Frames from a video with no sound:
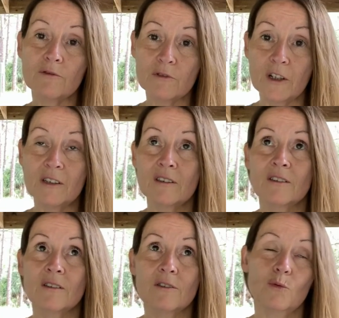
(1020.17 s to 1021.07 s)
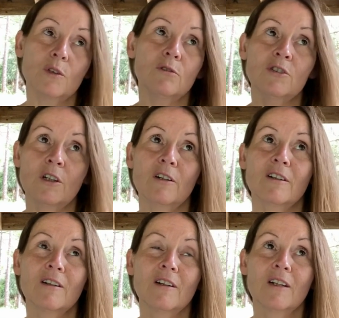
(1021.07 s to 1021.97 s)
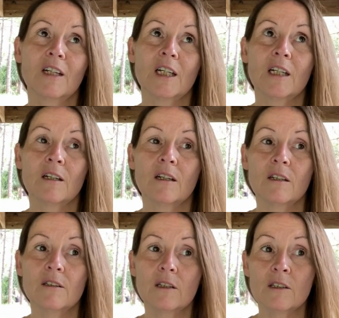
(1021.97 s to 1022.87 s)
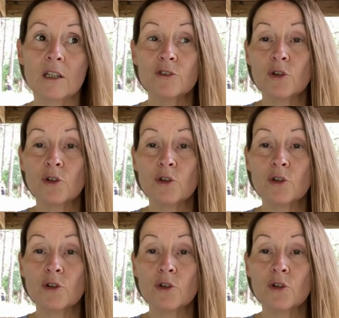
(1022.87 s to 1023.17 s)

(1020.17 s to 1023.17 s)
of light is what they're sharing. And then,